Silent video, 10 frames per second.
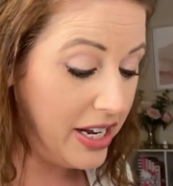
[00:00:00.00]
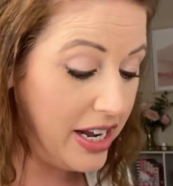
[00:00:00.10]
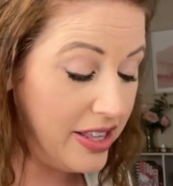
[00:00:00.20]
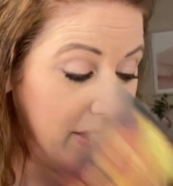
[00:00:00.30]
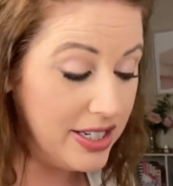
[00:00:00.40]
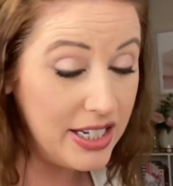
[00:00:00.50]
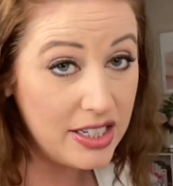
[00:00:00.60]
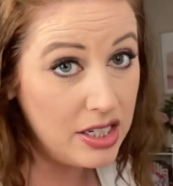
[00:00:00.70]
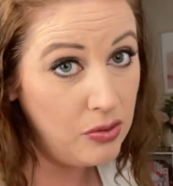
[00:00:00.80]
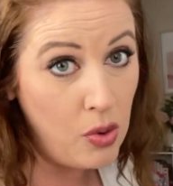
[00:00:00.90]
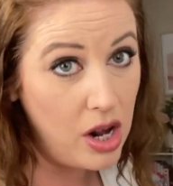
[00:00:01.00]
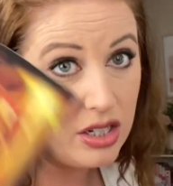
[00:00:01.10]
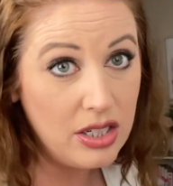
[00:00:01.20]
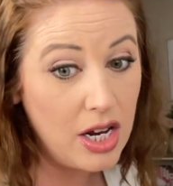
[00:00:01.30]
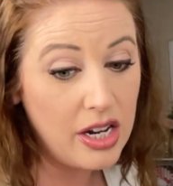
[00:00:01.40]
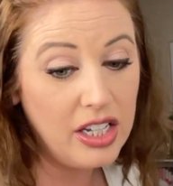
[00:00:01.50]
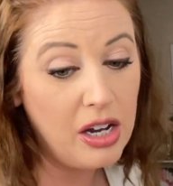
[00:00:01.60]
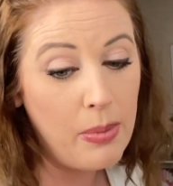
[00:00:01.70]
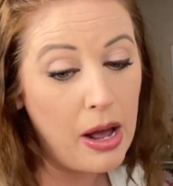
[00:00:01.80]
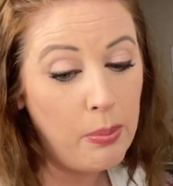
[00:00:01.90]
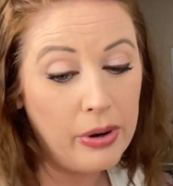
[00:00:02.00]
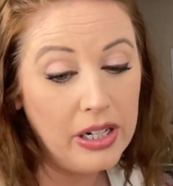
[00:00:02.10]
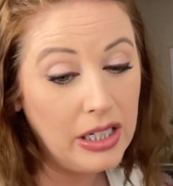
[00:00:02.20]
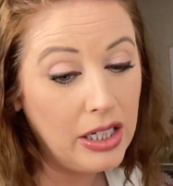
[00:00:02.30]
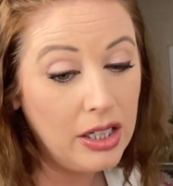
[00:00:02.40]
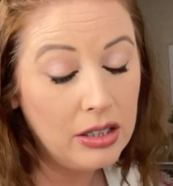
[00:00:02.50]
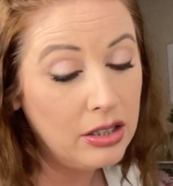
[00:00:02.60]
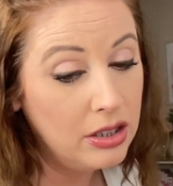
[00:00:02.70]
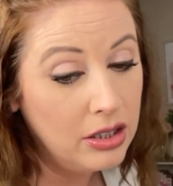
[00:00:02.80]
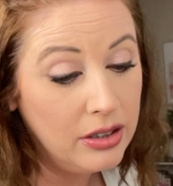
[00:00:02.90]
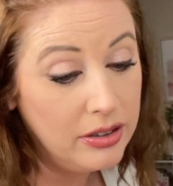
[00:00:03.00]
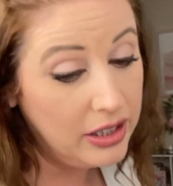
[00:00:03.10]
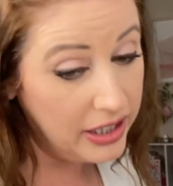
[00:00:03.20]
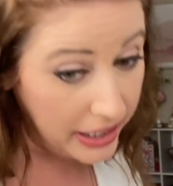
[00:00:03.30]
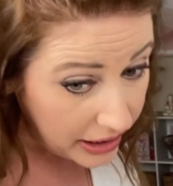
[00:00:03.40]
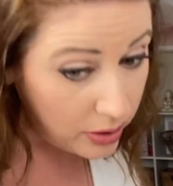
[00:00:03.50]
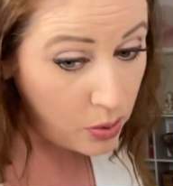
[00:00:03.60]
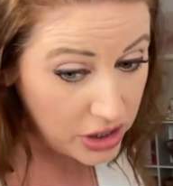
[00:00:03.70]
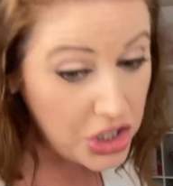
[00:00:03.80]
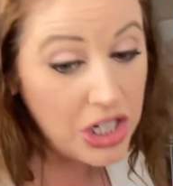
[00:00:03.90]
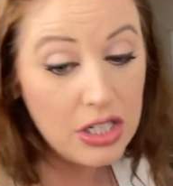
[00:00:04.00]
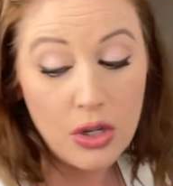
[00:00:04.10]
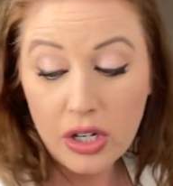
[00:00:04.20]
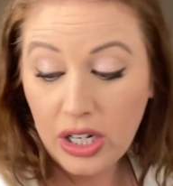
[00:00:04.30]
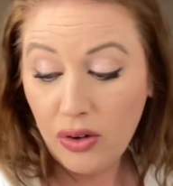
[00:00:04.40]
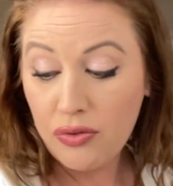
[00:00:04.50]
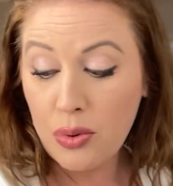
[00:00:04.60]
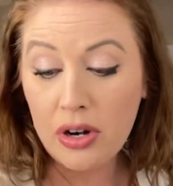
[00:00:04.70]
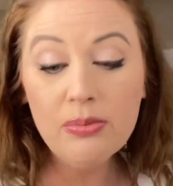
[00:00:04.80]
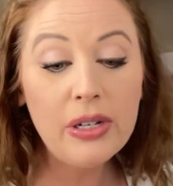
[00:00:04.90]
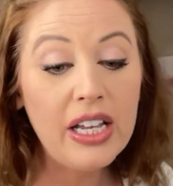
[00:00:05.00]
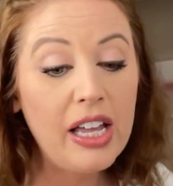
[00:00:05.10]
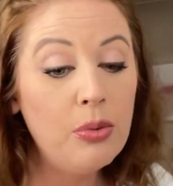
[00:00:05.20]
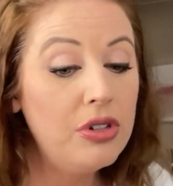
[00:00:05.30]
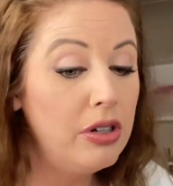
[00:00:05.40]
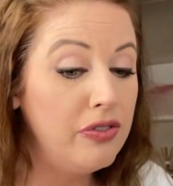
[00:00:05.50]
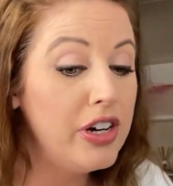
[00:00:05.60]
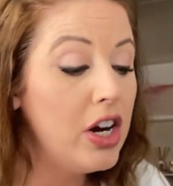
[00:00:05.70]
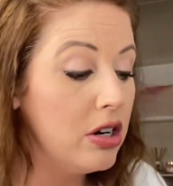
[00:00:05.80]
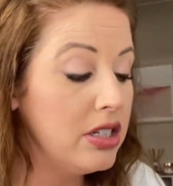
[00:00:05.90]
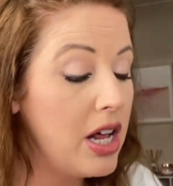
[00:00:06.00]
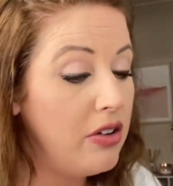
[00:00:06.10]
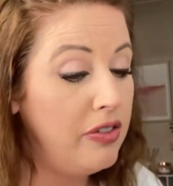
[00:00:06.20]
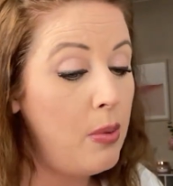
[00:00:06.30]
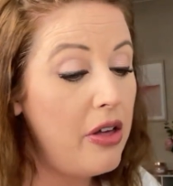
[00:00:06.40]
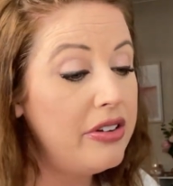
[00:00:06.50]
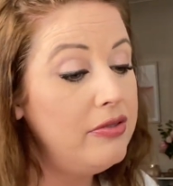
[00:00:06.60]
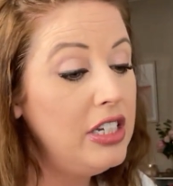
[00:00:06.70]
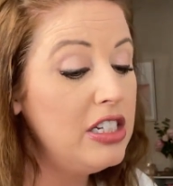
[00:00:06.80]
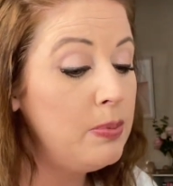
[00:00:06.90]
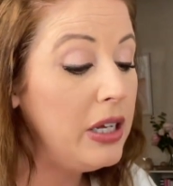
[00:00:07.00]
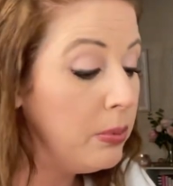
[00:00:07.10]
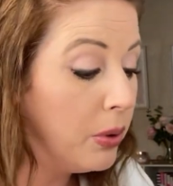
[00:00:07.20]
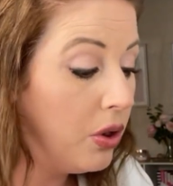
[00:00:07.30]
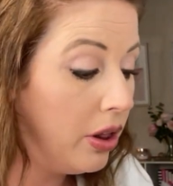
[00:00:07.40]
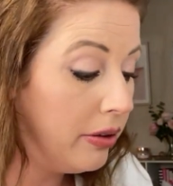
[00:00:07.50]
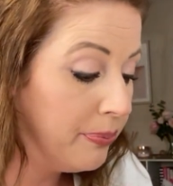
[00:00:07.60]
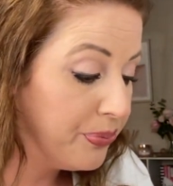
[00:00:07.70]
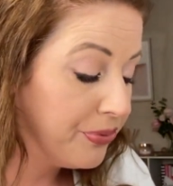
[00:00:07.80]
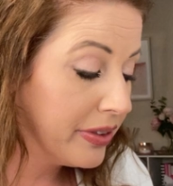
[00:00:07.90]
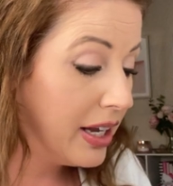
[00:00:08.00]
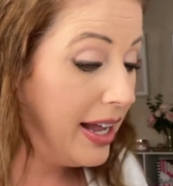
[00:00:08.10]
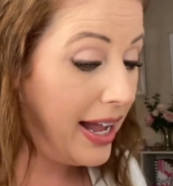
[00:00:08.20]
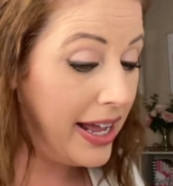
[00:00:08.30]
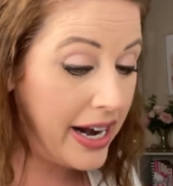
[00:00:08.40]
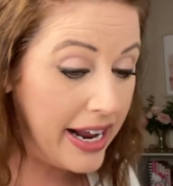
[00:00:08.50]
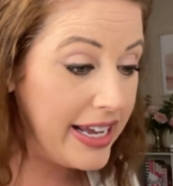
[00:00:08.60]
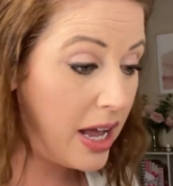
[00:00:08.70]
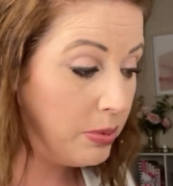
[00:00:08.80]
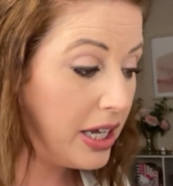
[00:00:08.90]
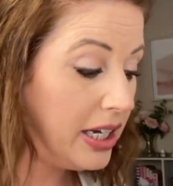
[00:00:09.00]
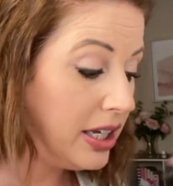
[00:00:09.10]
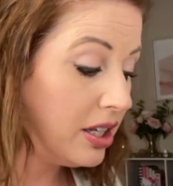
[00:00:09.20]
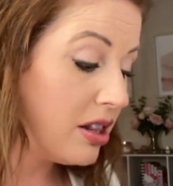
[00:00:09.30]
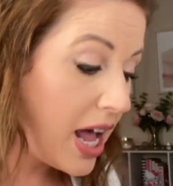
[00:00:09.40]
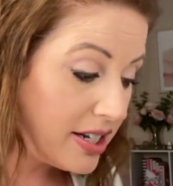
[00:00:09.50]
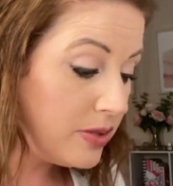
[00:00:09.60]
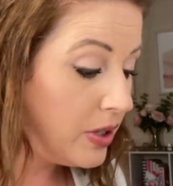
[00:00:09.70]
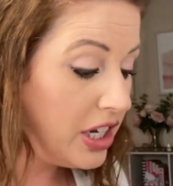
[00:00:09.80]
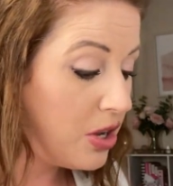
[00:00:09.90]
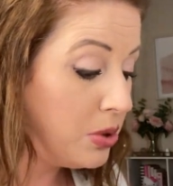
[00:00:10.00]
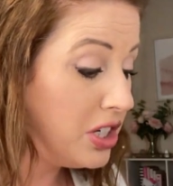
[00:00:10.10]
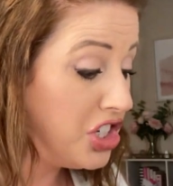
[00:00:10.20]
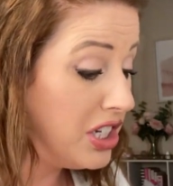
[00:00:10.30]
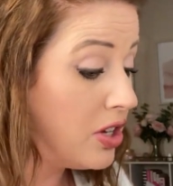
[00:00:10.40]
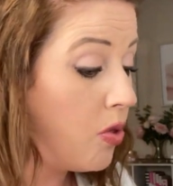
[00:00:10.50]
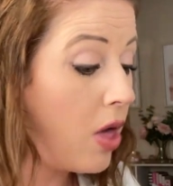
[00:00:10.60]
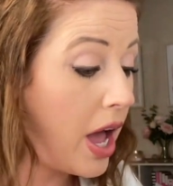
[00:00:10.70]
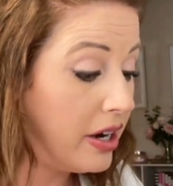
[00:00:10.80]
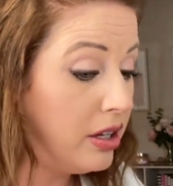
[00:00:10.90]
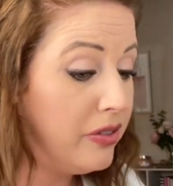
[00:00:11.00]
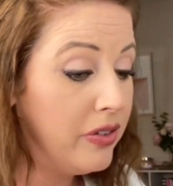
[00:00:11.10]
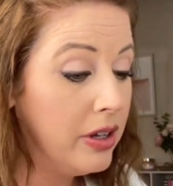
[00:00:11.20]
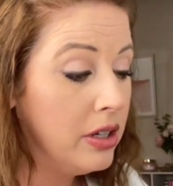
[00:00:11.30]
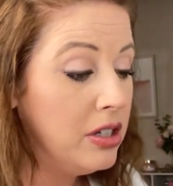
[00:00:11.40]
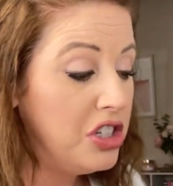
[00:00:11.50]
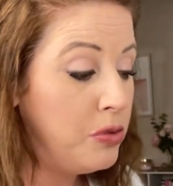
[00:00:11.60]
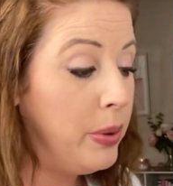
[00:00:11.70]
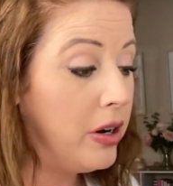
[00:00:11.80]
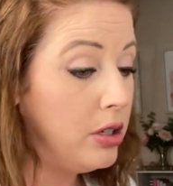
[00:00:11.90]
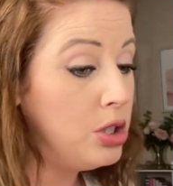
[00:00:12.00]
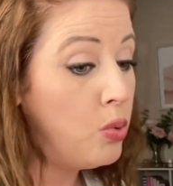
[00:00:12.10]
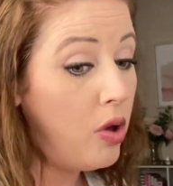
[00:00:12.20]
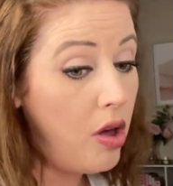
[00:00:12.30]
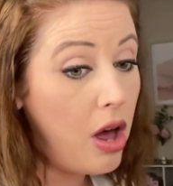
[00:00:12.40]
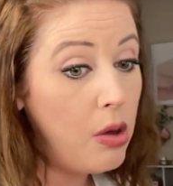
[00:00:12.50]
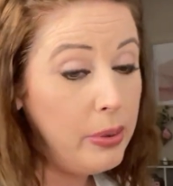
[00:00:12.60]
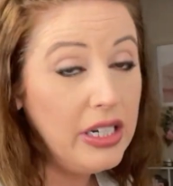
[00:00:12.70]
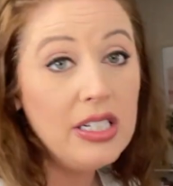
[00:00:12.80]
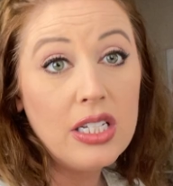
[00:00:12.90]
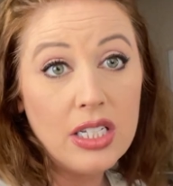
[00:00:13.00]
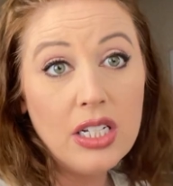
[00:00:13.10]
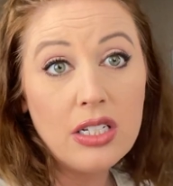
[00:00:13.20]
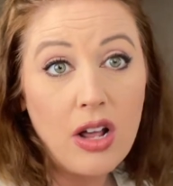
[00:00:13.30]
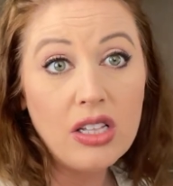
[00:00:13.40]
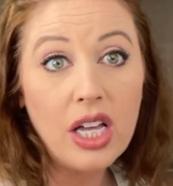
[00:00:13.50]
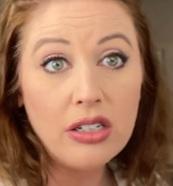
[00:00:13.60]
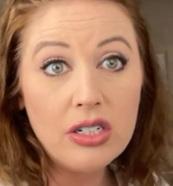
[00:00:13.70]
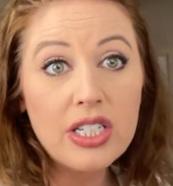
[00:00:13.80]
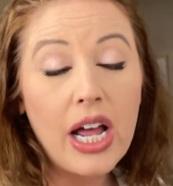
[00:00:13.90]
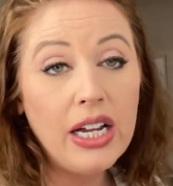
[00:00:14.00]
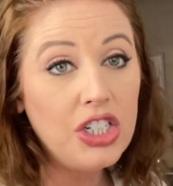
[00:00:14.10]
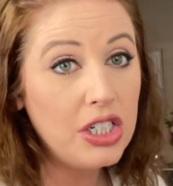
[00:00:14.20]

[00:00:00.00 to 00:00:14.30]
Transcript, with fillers: And the six of wands talking about Britney getting what she's looking for and being able to free herself from all of these people and I kept getting in the last video that she has a lot of spiritual help and assistance on the other side.